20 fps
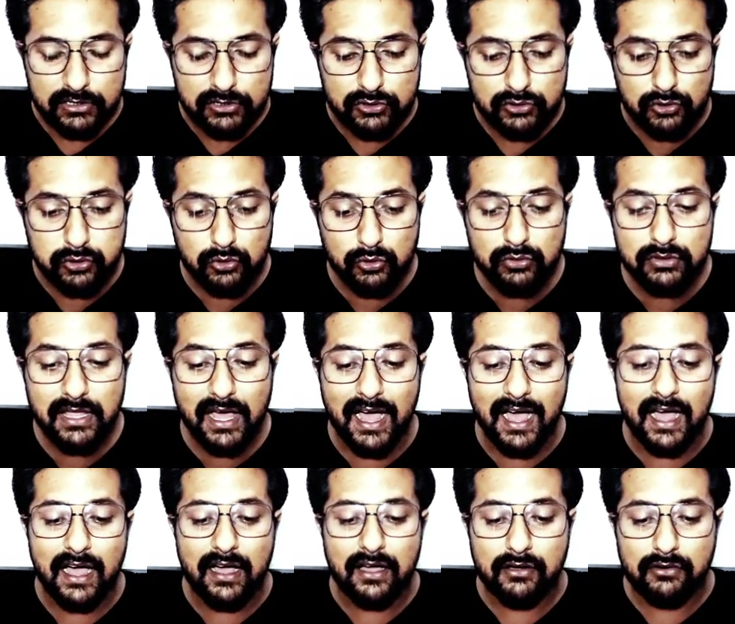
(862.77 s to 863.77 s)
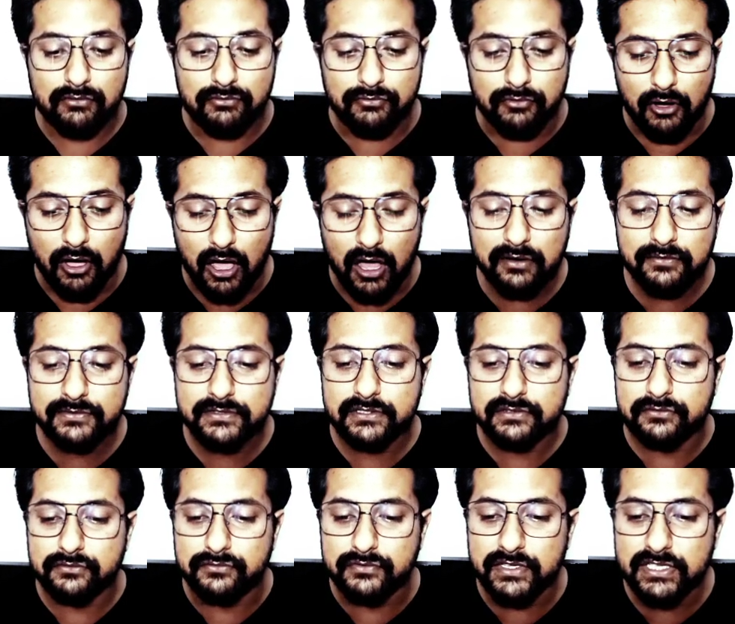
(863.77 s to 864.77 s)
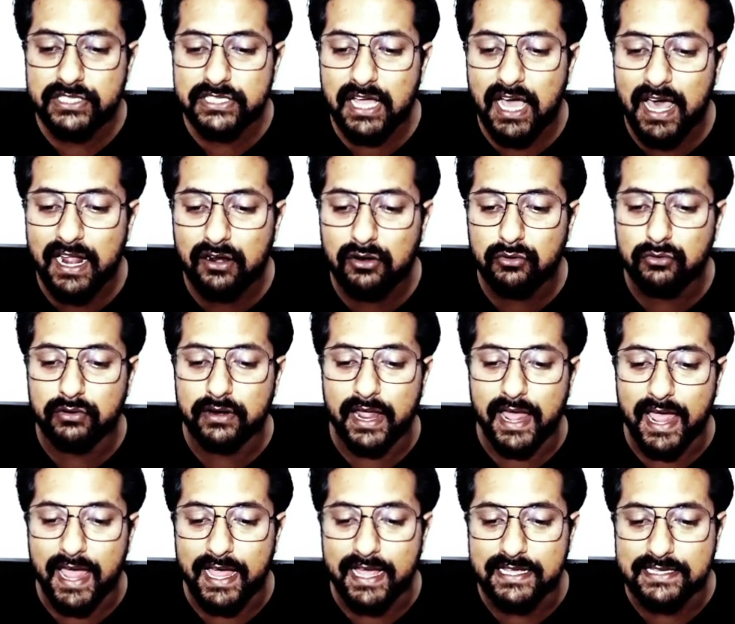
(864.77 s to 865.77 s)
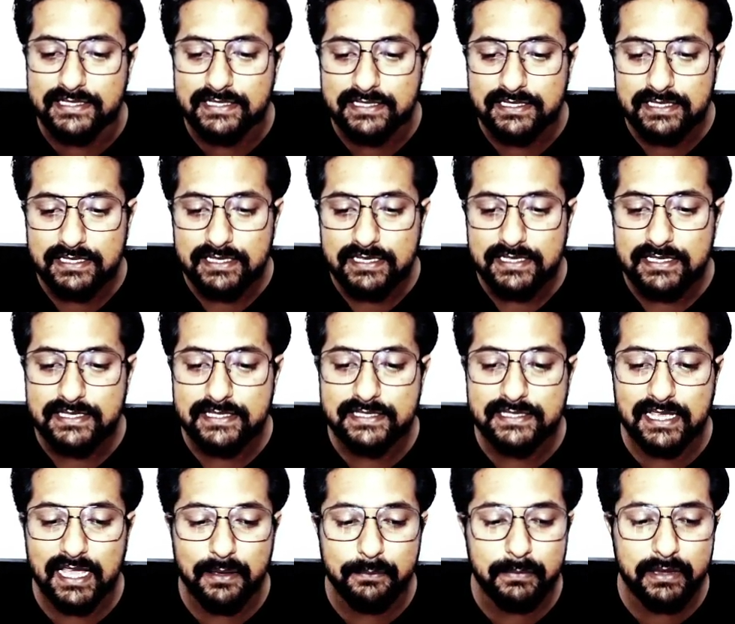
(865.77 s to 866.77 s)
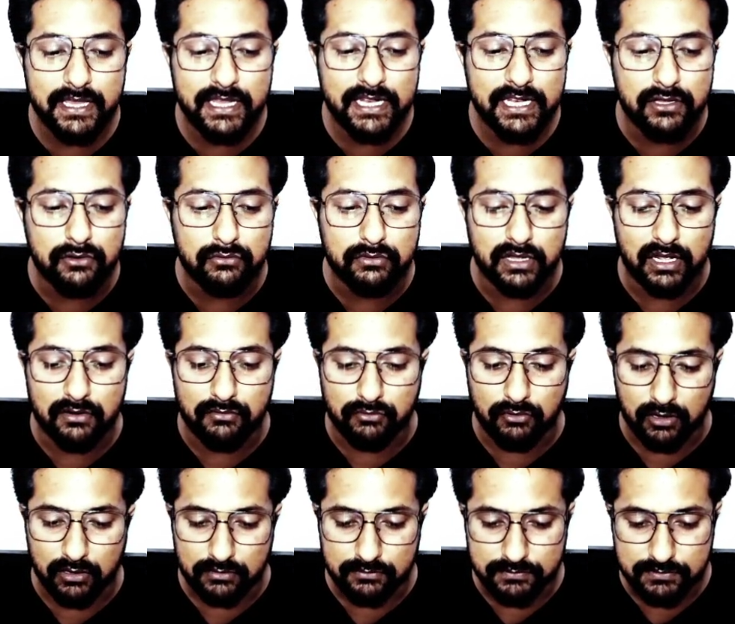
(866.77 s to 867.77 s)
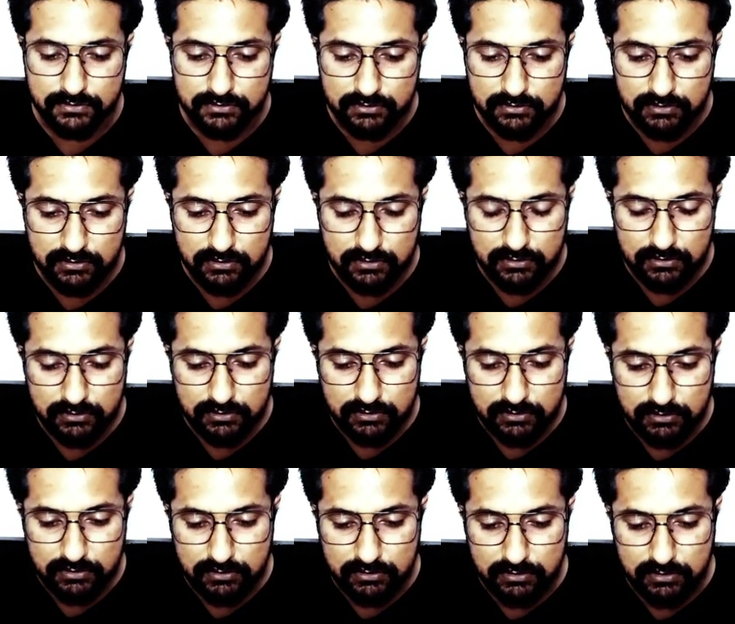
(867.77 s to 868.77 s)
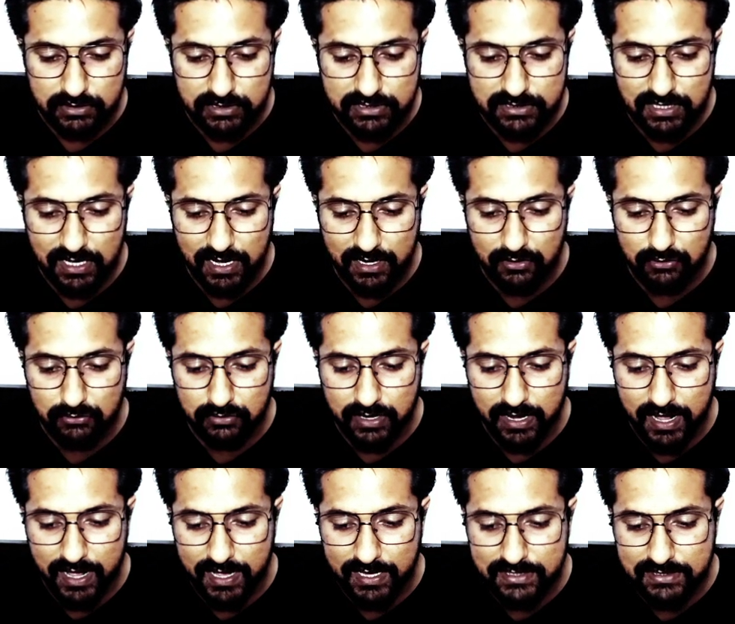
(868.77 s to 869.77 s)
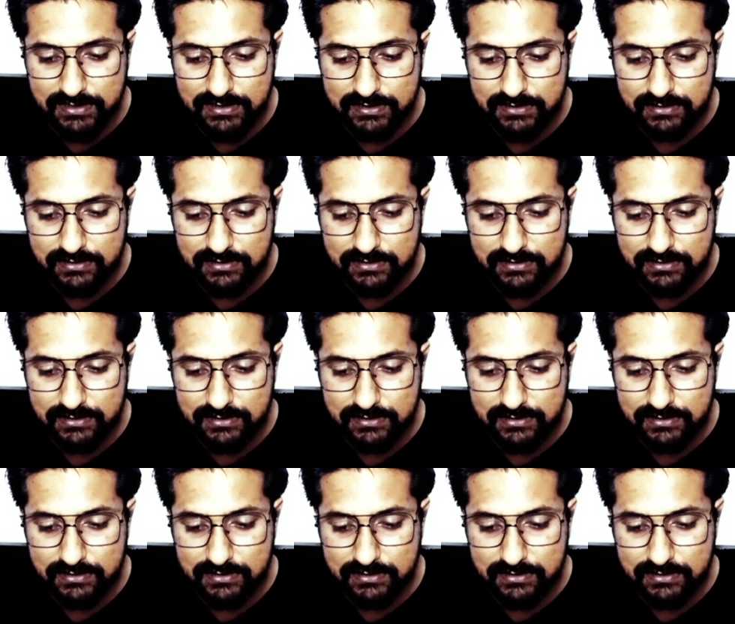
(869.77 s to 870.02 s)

through the valves which are known as semilunar valves. These are known as